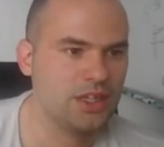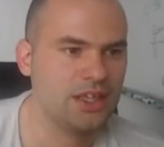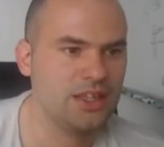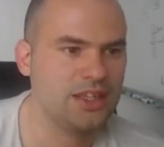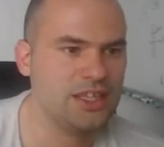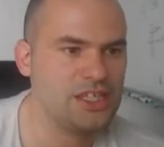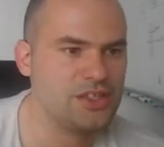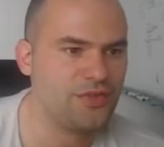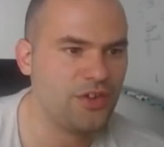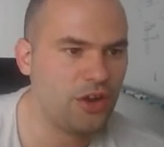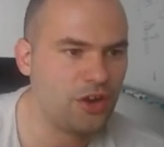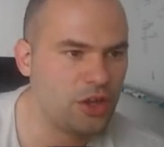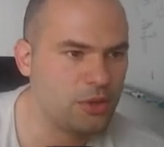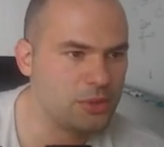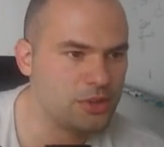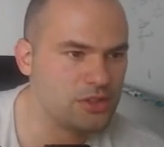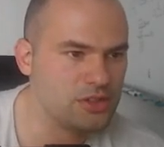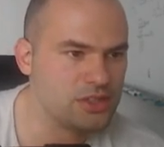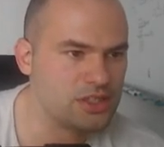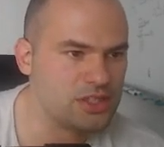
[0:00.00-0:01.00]
these
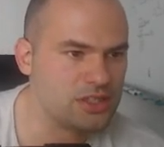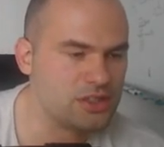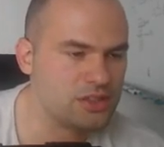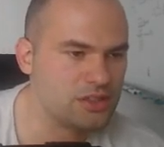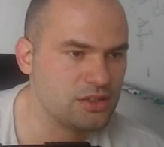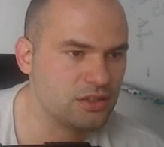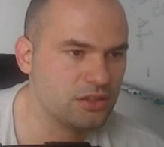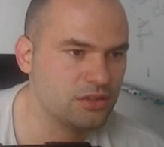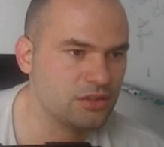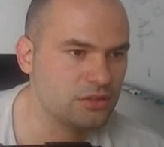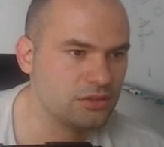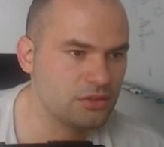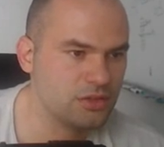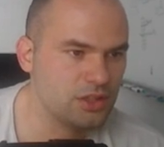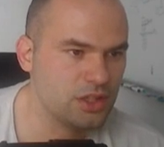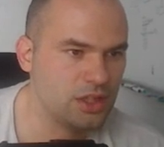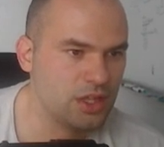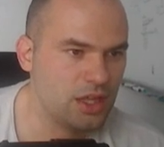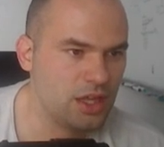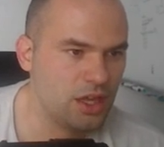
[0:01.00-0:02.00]
variables.
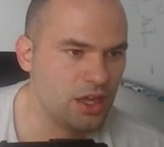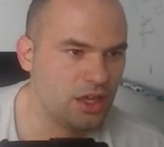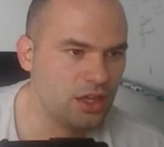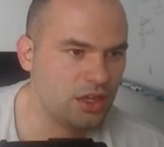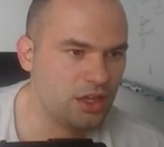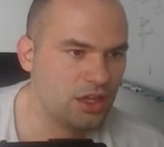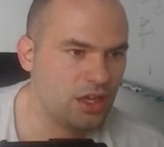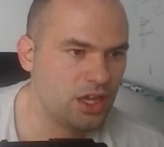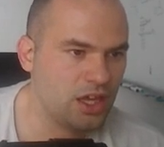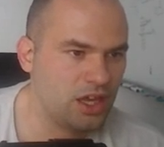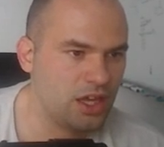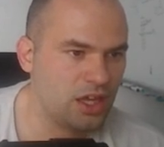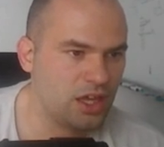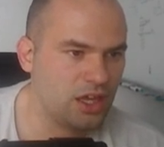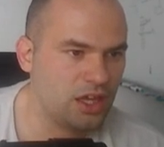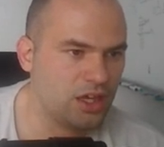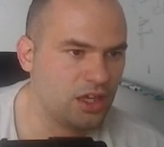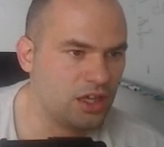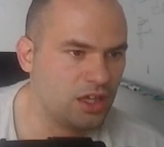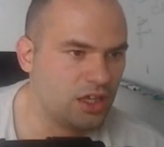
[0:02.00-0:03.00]

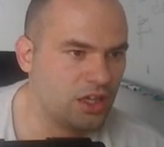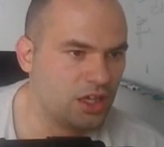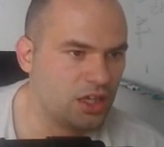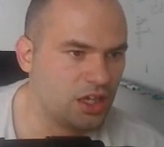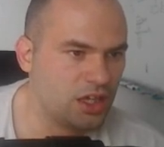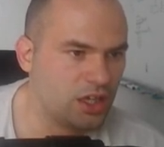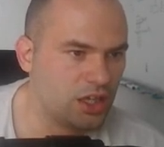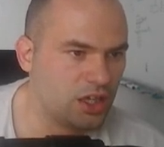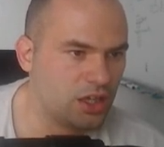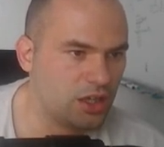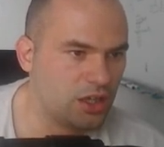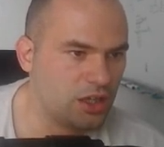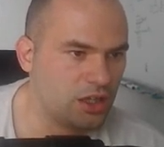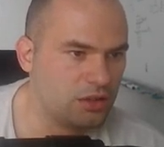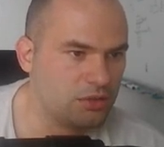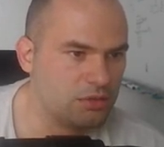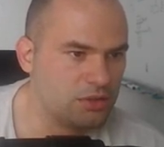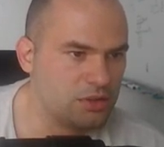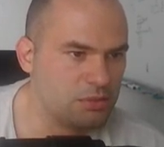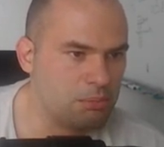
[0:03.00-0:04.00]

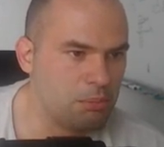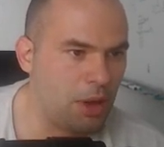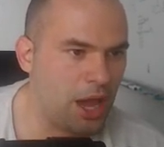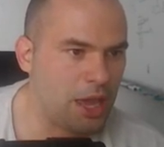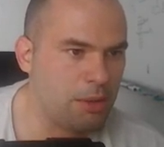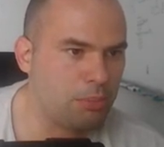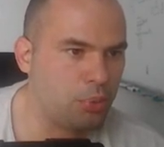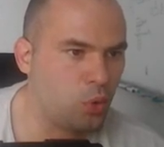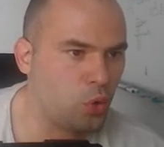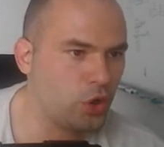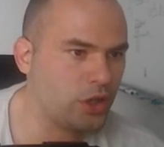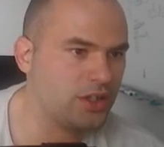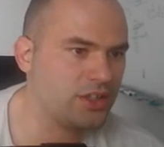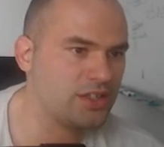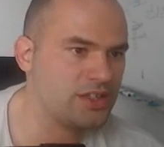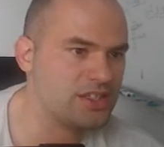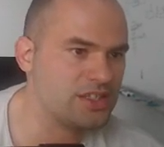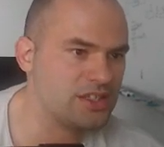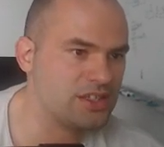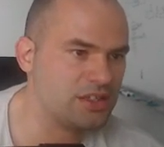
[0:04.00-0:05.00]
My port
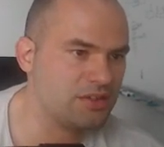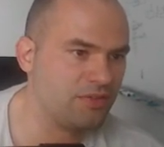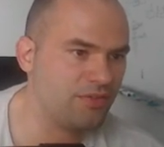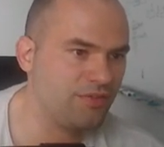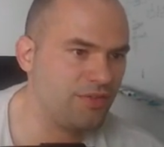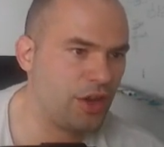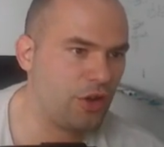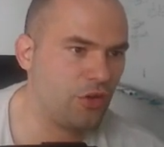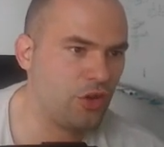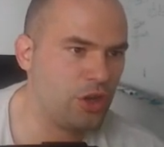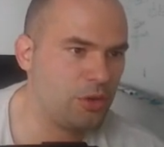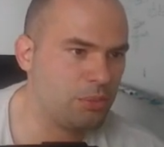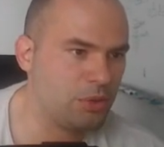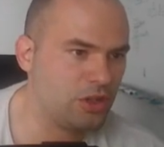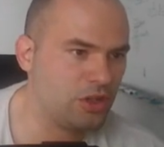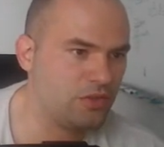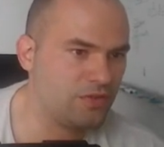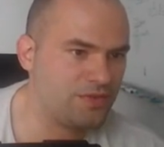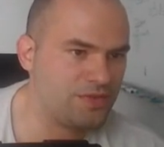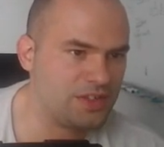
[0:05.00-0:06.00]
is a
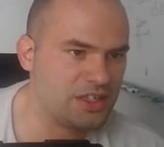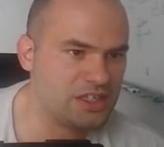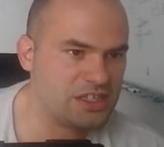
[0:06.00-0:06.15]
variable of the